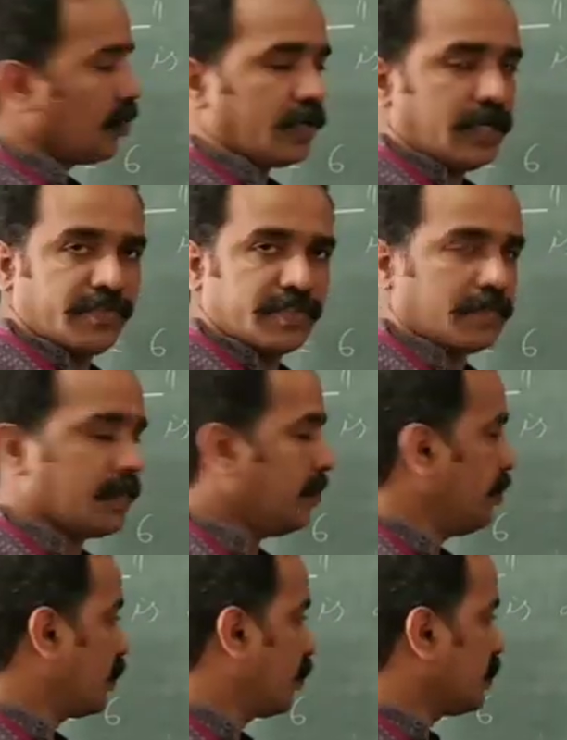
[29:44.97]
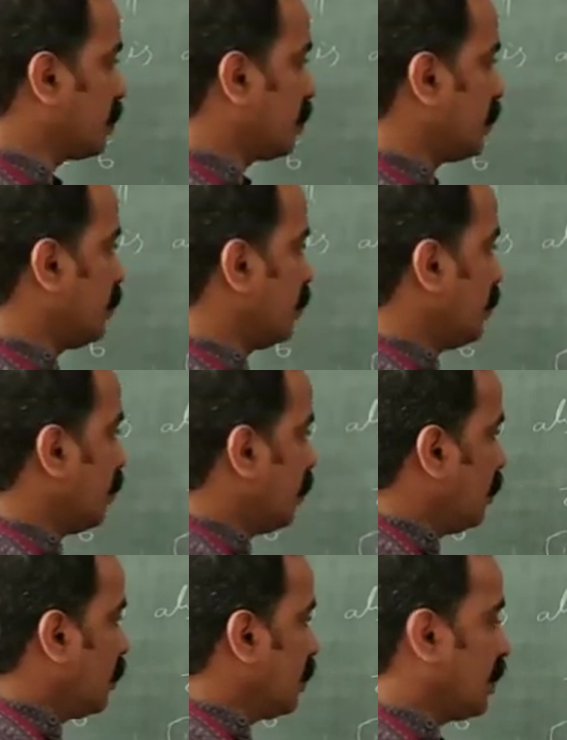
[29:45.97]
not divisible because
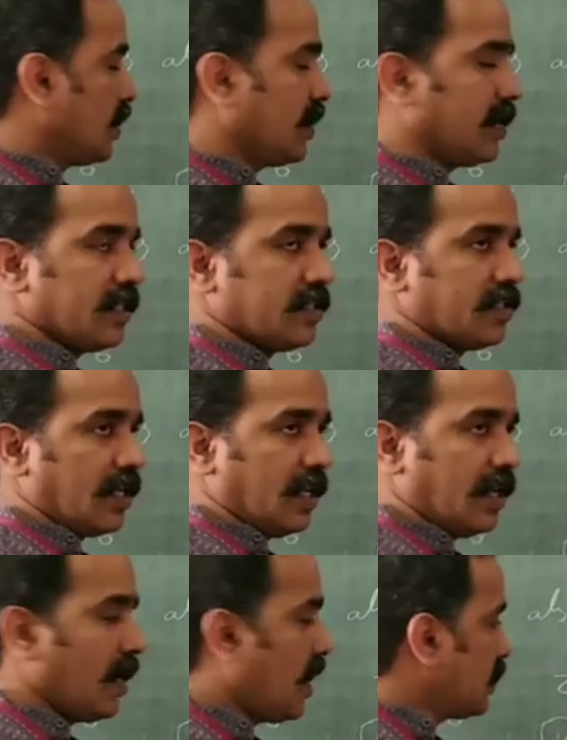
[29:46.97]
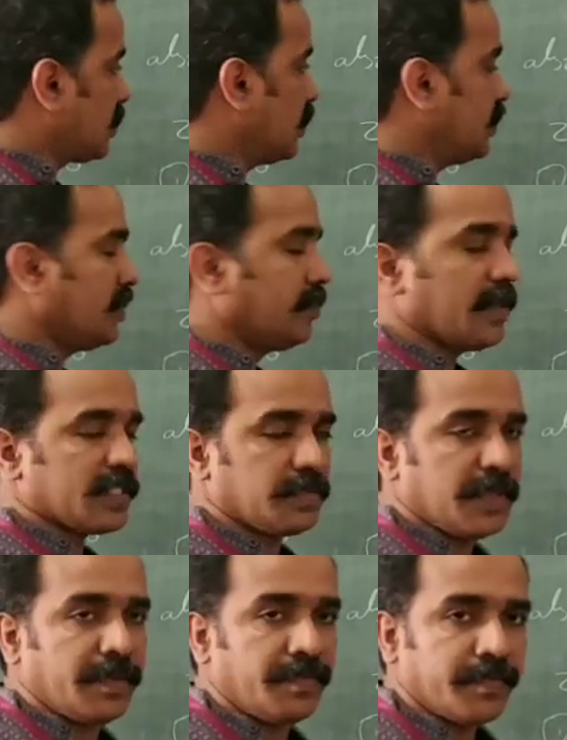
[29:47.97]
here it is 3. Last digit must
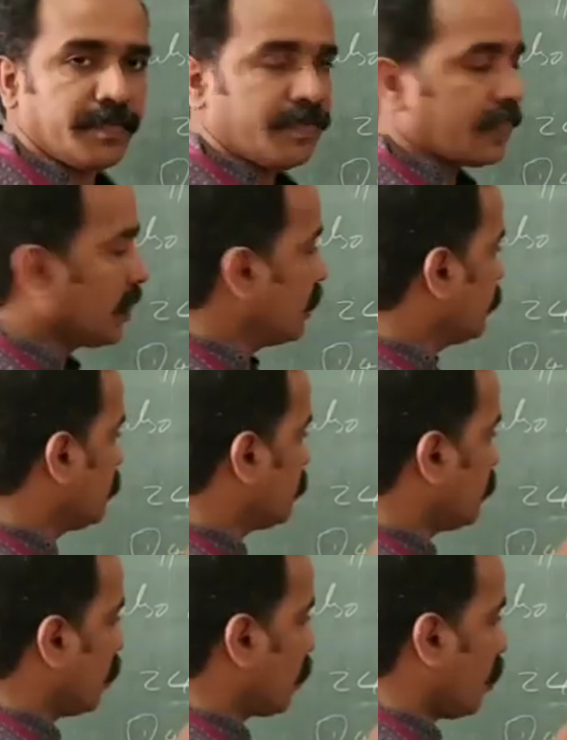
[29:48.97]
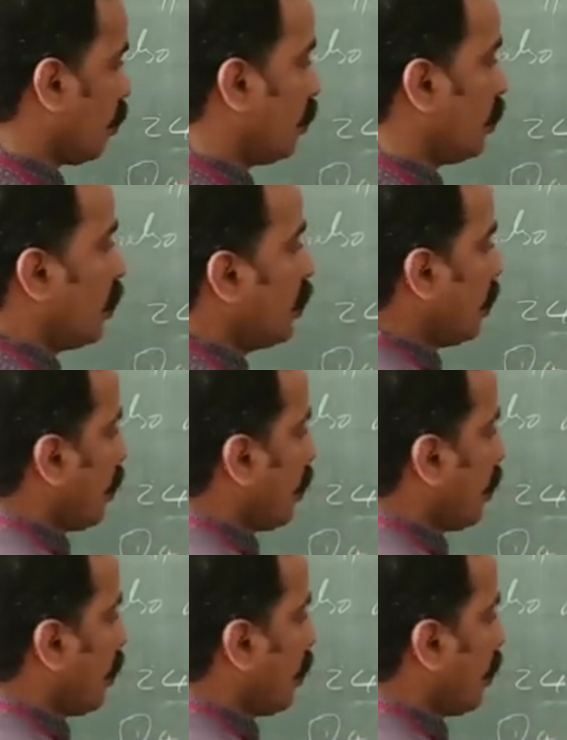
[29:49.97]
be 0.